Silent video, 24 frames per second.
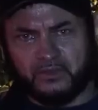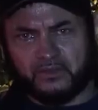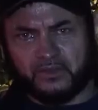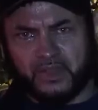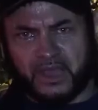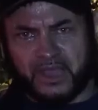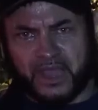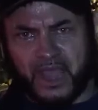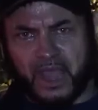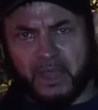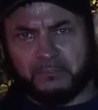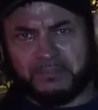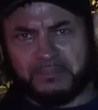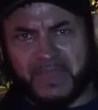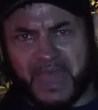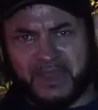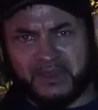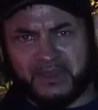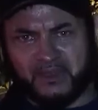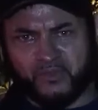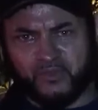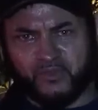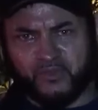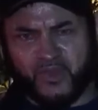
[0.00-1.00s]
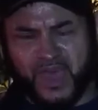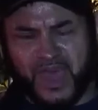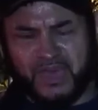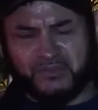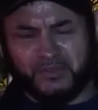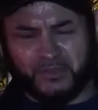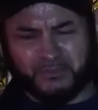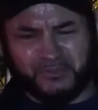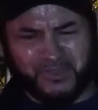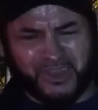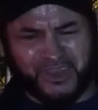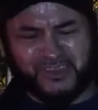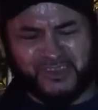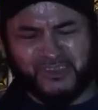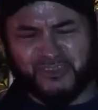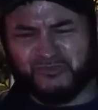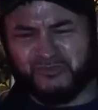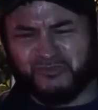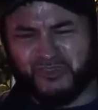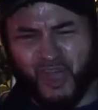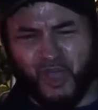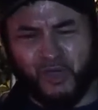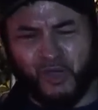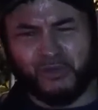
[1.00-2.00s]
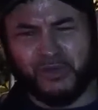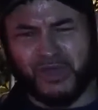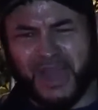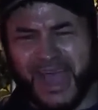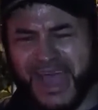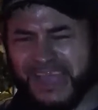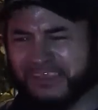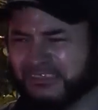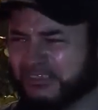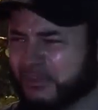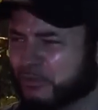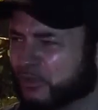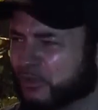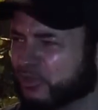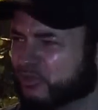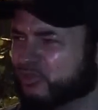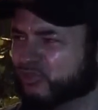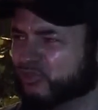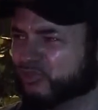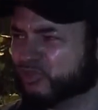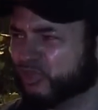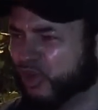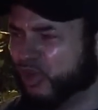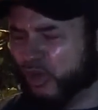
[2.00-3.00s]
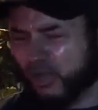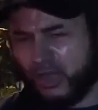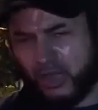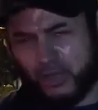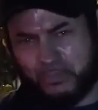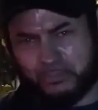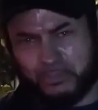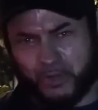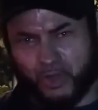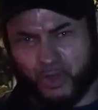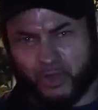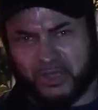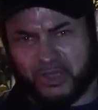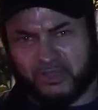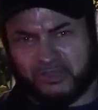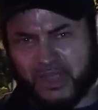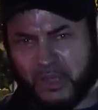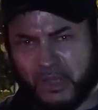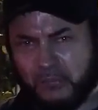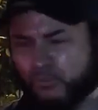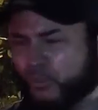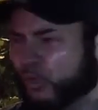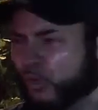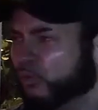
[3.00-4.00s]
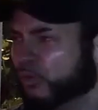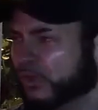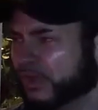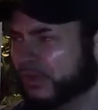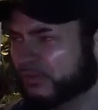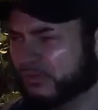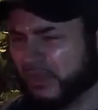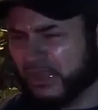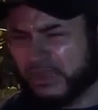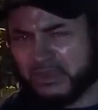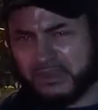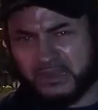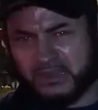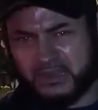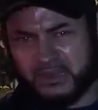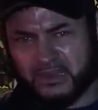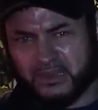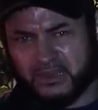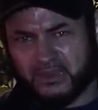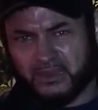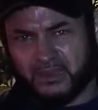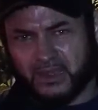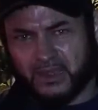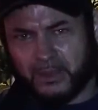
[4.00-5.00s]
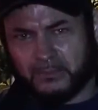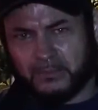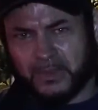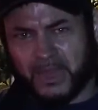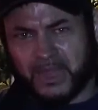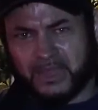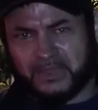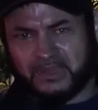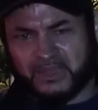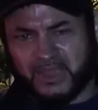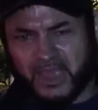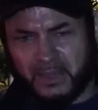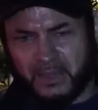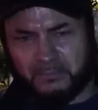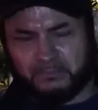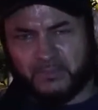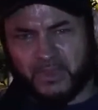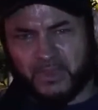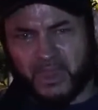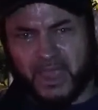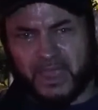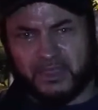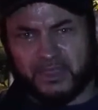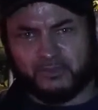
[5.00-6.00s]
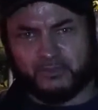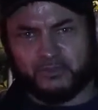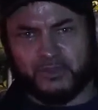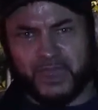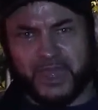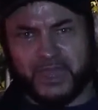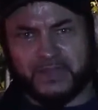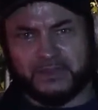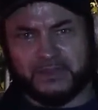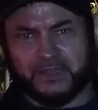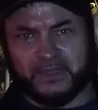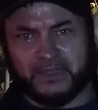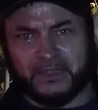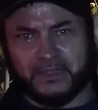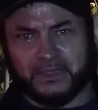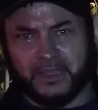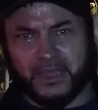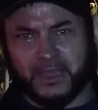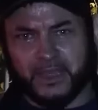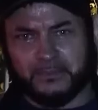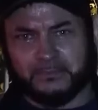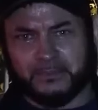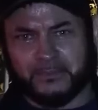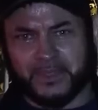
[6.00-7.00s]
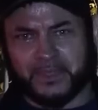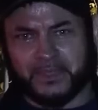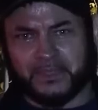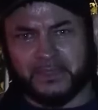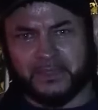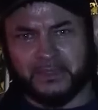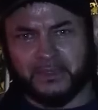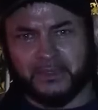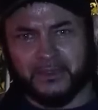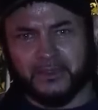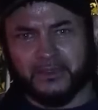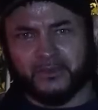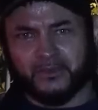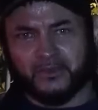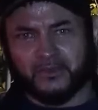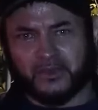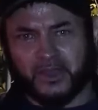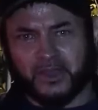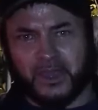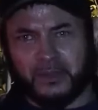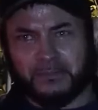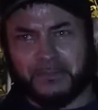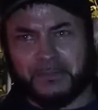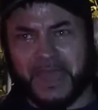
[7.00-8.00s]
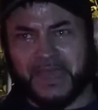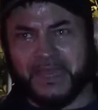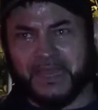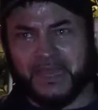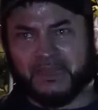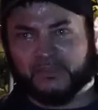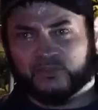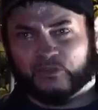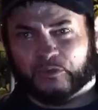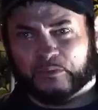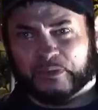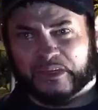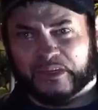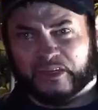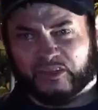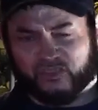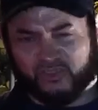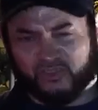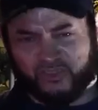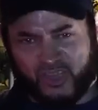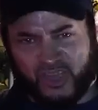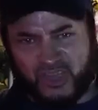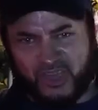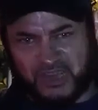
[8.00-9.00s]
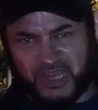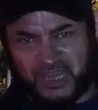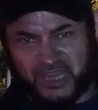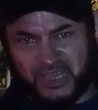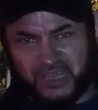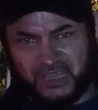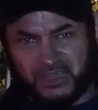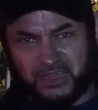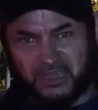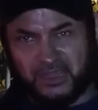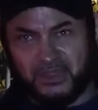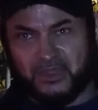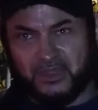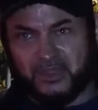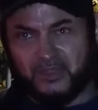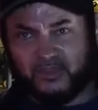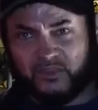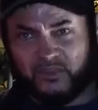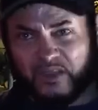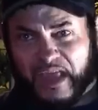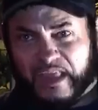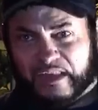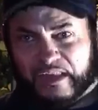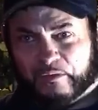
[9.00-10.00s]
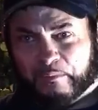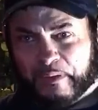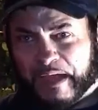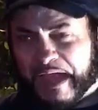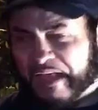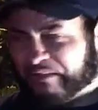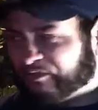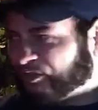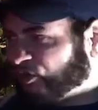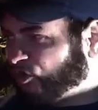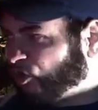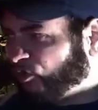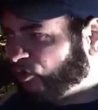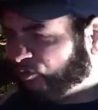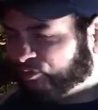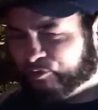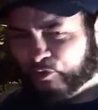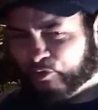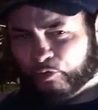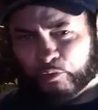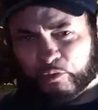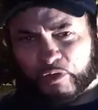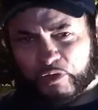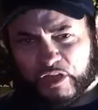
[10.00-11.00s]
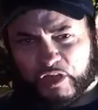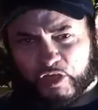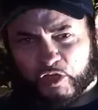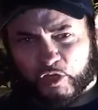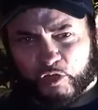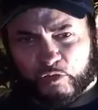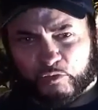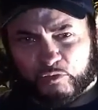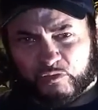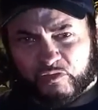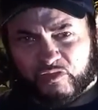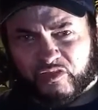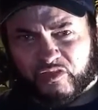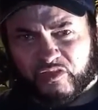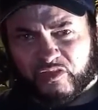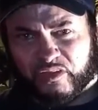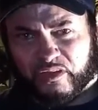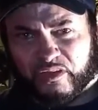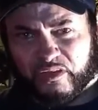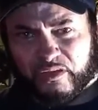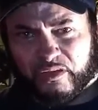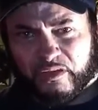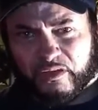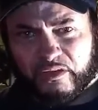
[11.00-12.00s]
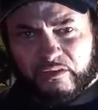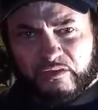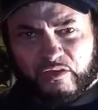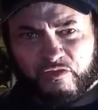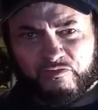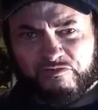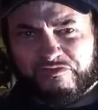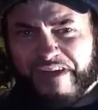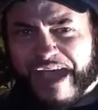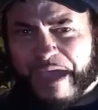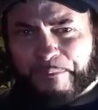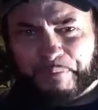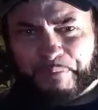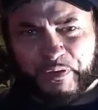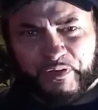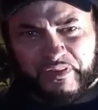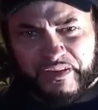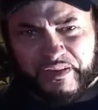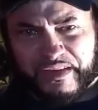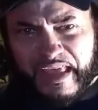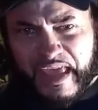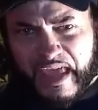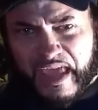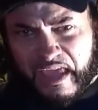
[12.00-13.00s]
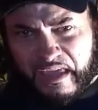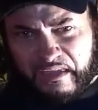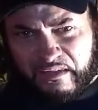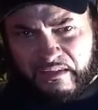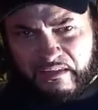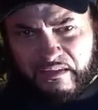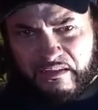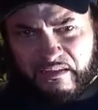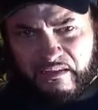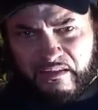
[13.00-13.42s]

So I come down to 5, I'm telling you no lies, it was chock-a-block. As I'm walking in, I'm like, yeah, I'm nice round here, you get me? Certain man ain't doing this journey. So anyway, as I got through the goons, the rappers are there.